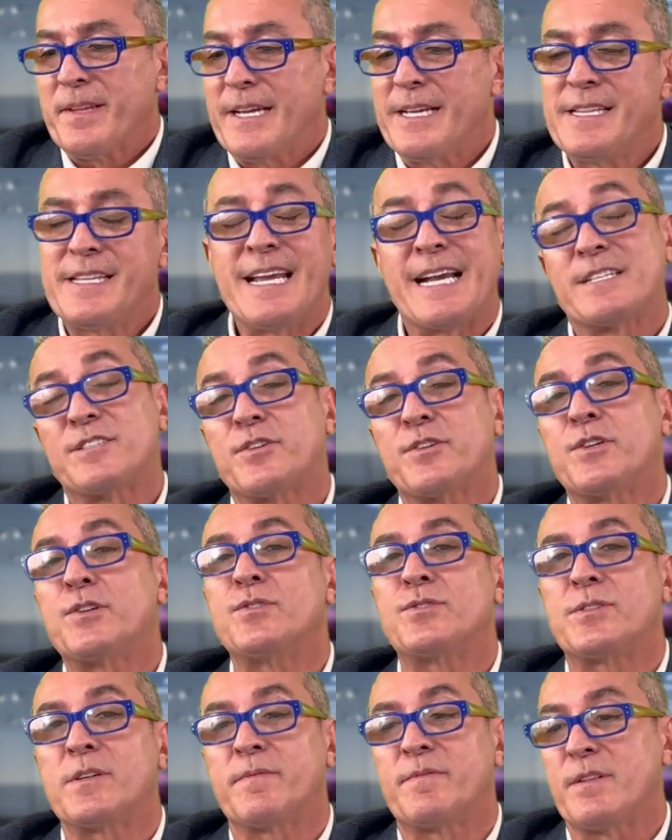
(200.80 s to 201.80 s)
In the
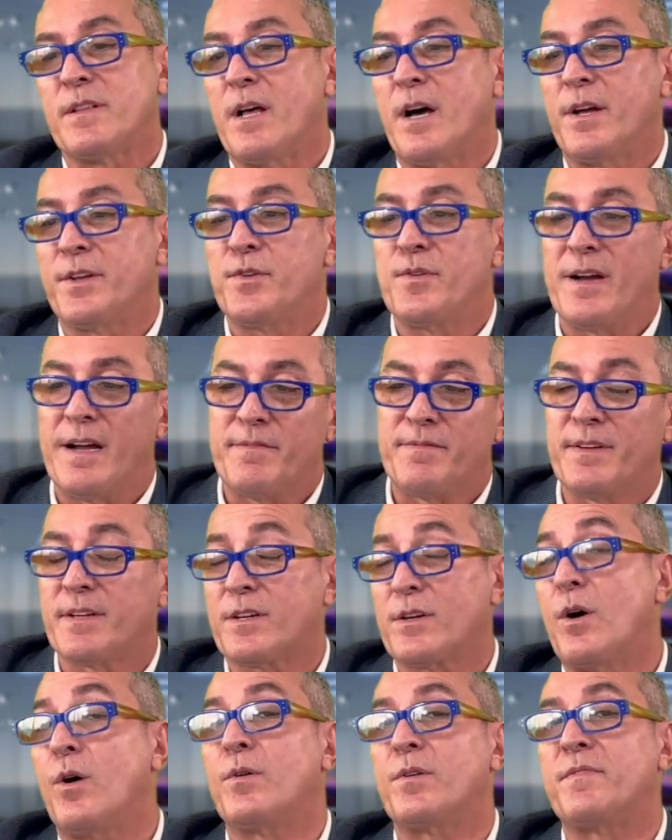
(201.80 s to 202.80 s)
execution of the law, you have the
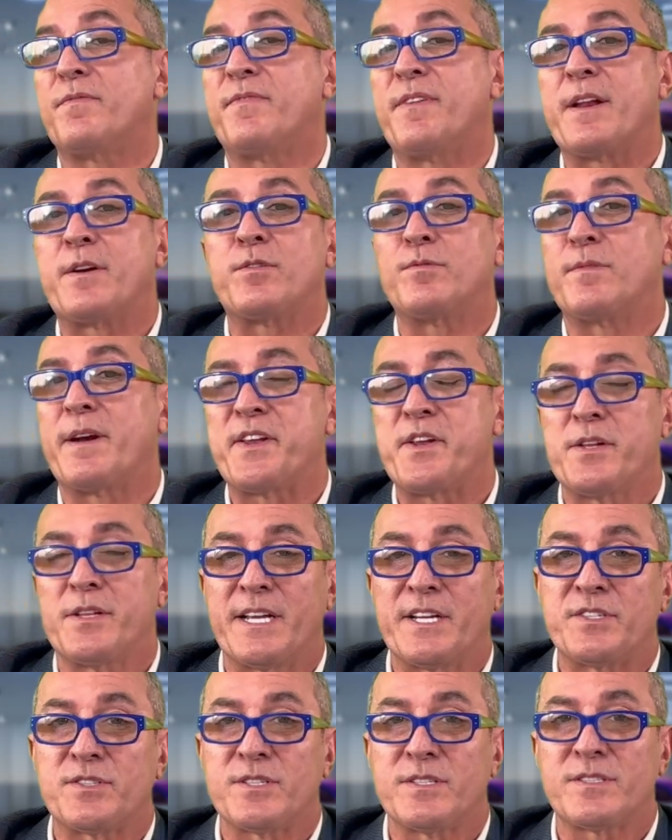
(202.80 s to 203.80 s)
Code of Federal
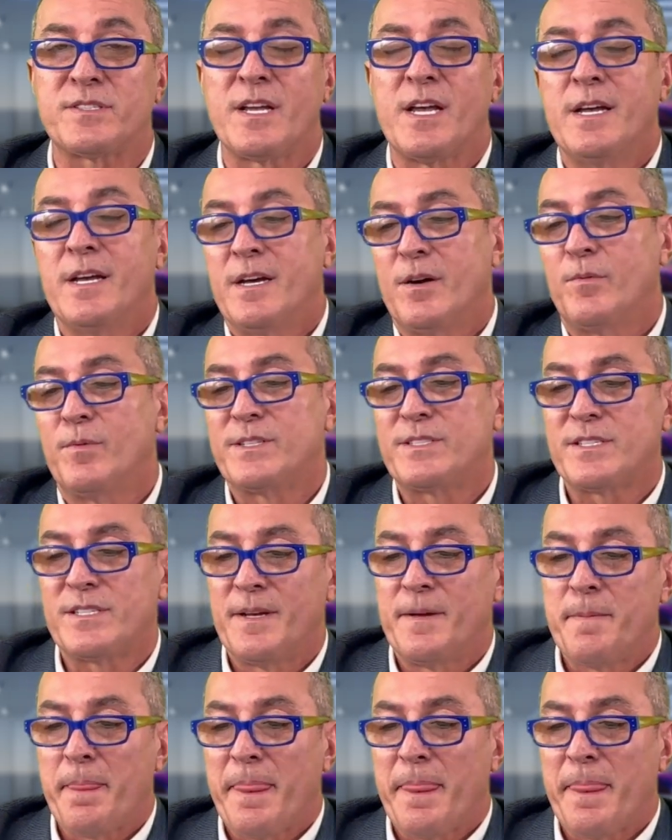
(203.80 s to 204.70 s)
Regulations, which